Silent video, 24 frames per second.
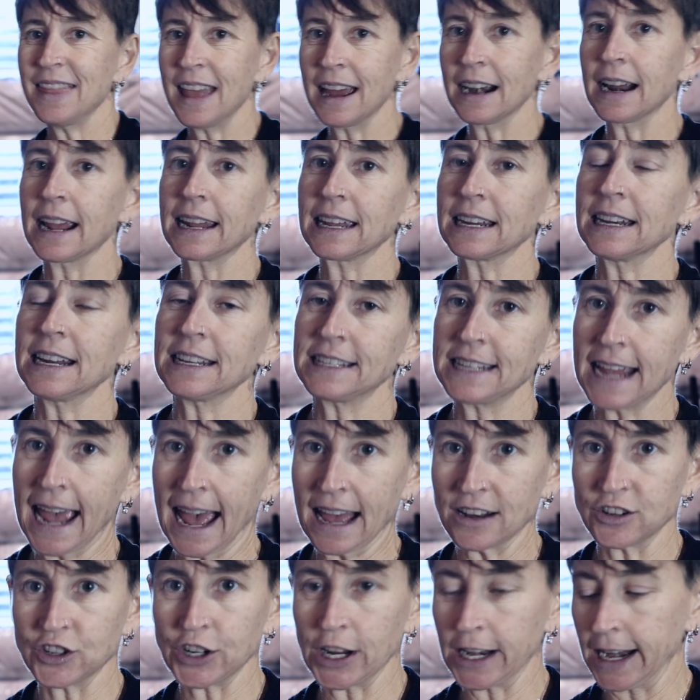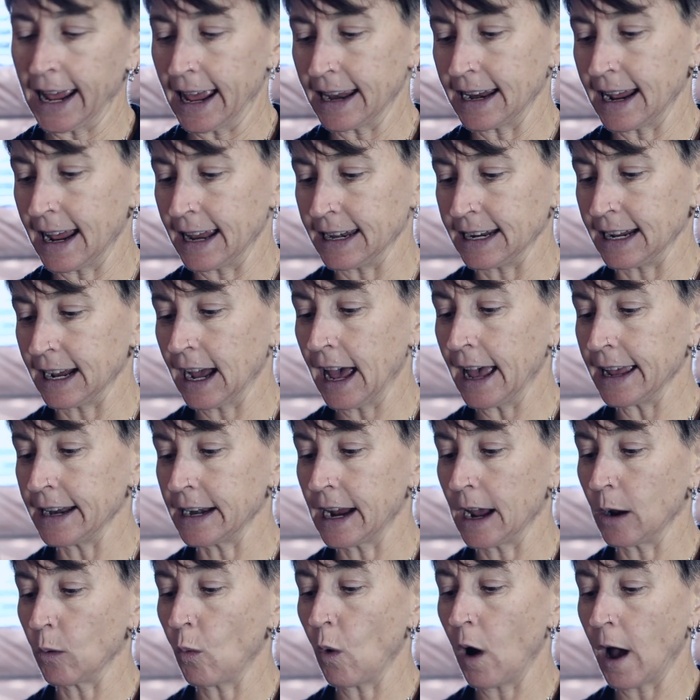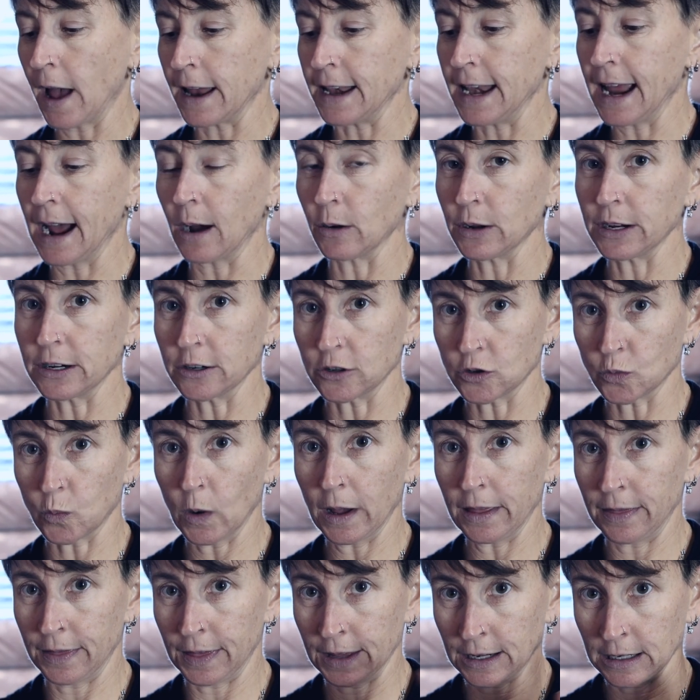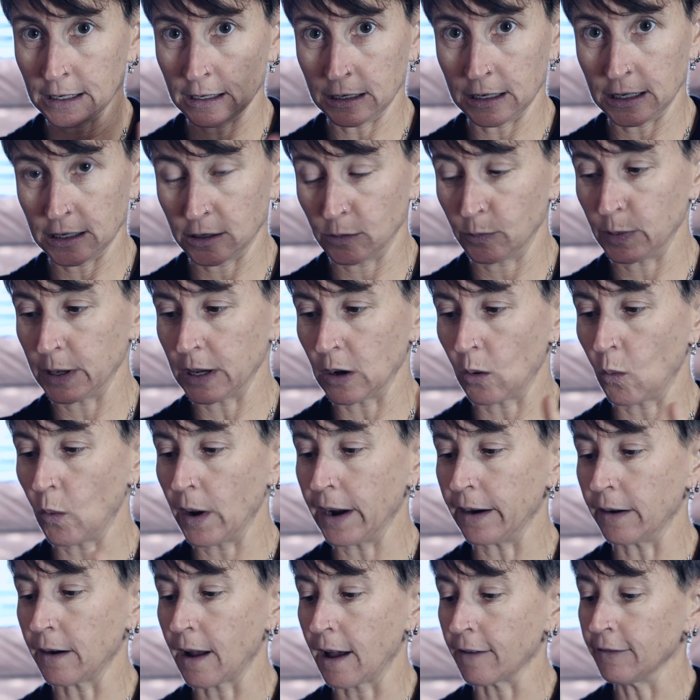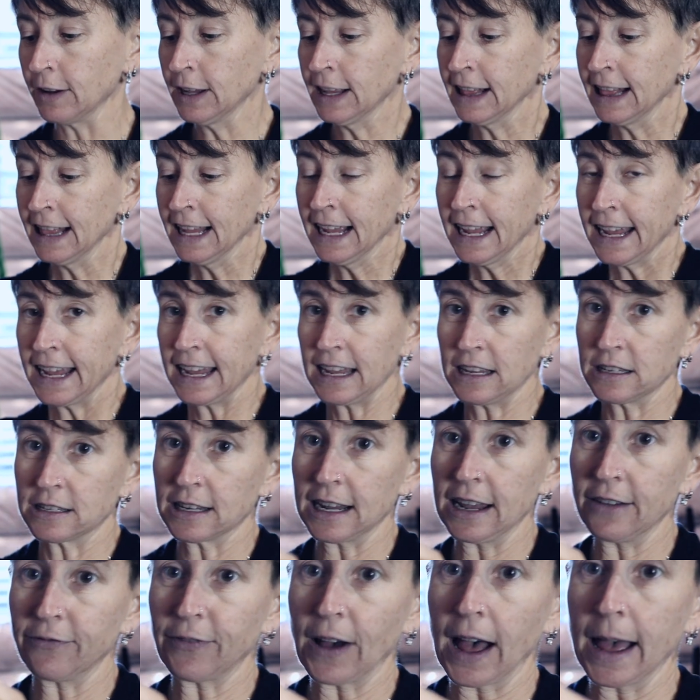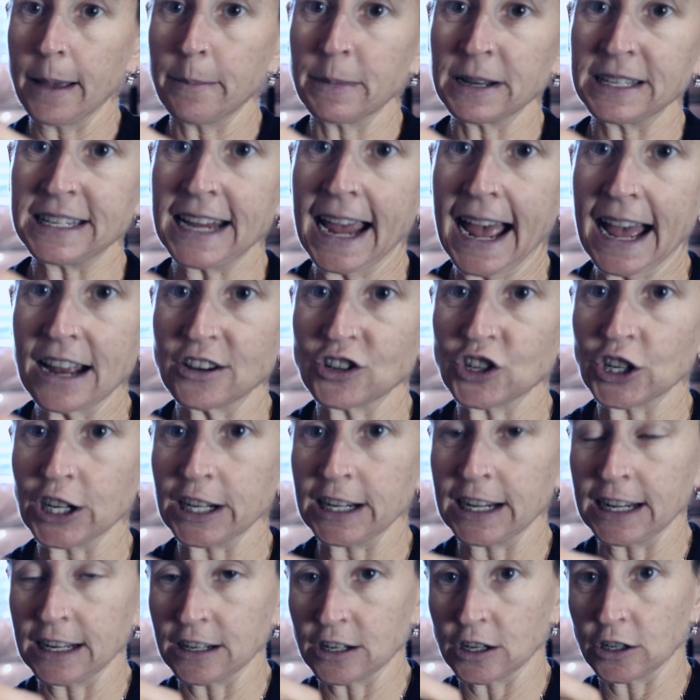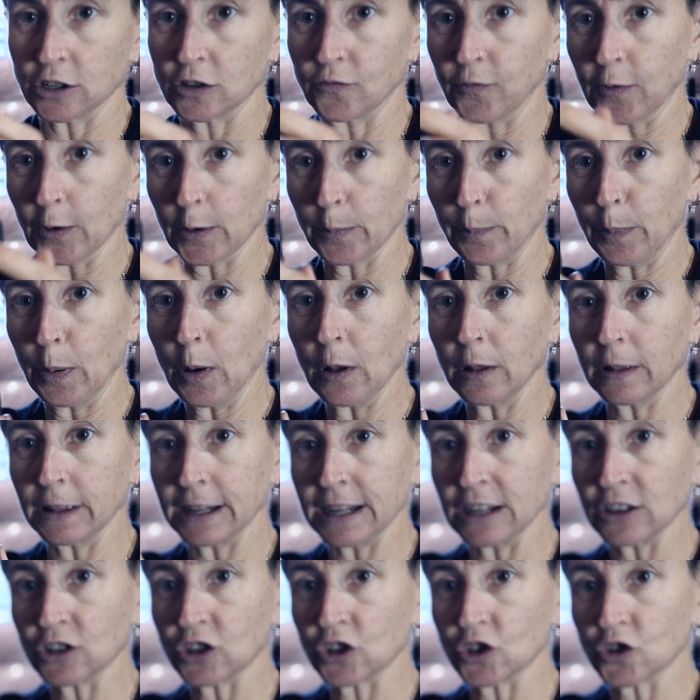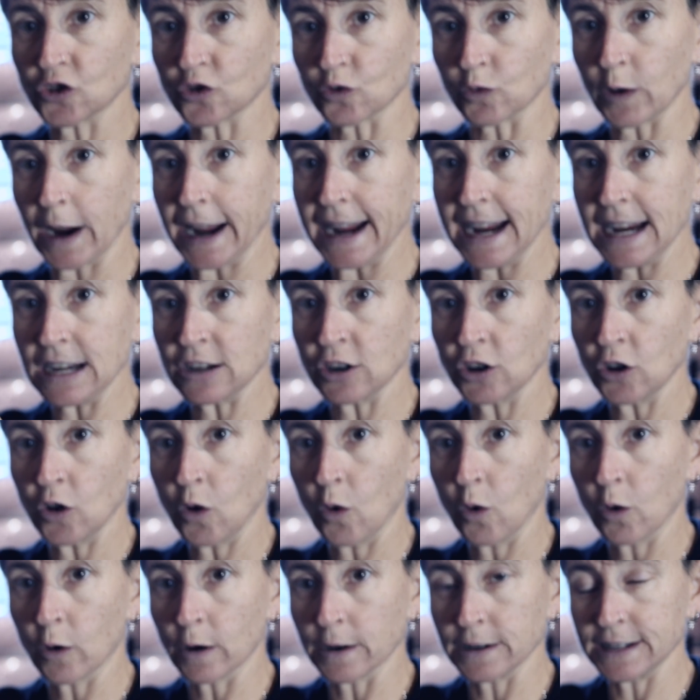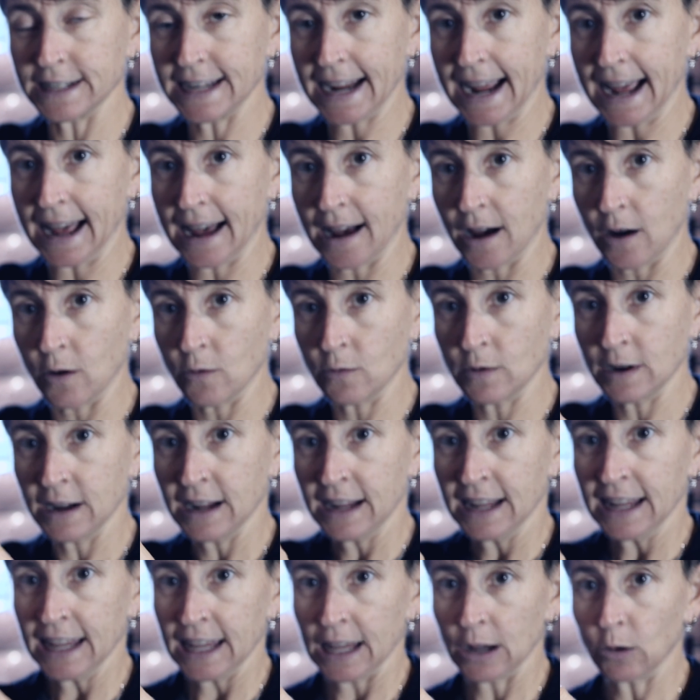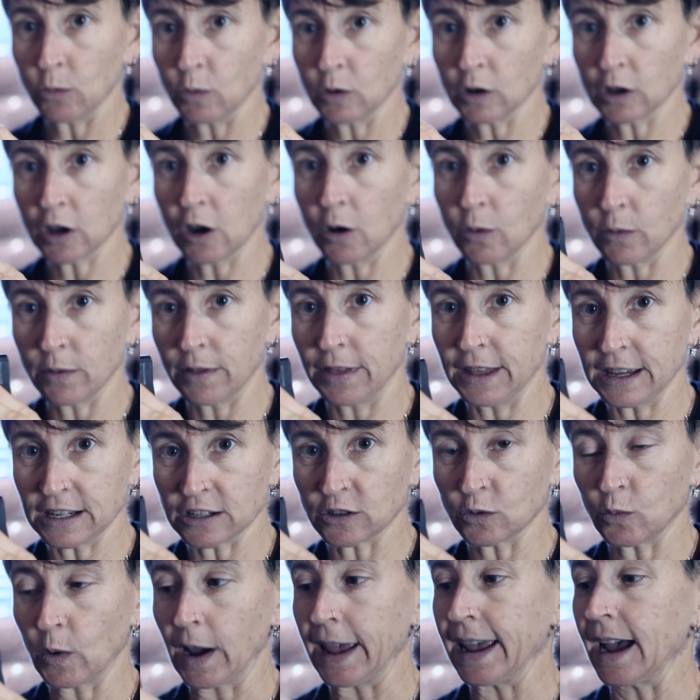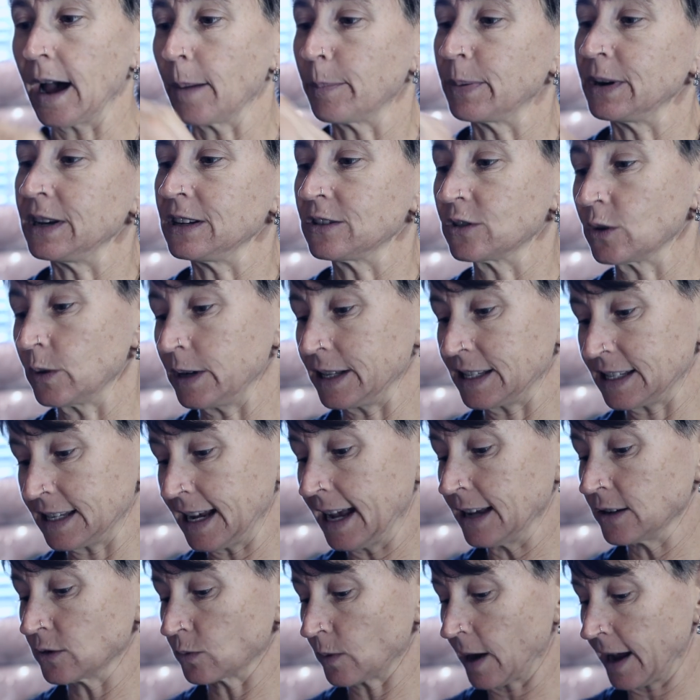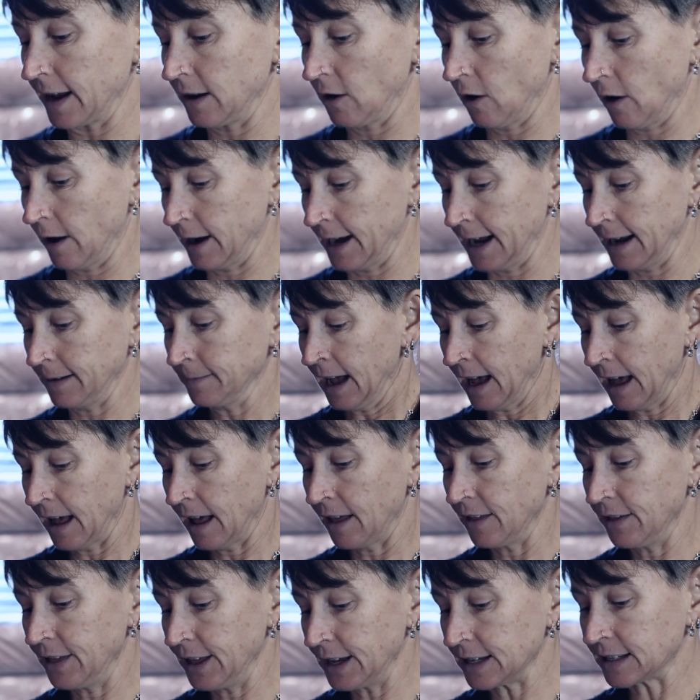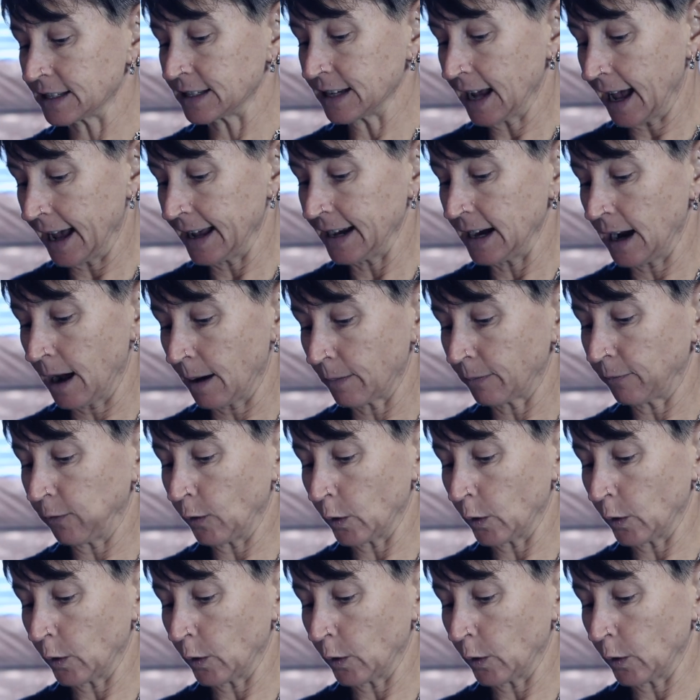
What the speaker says: and then I can attach it at any height I want. Now, here's one thing you need to be aware of is if I'm attaching it for pulling straight or down, it will go this way up. And so it says right on it, this side up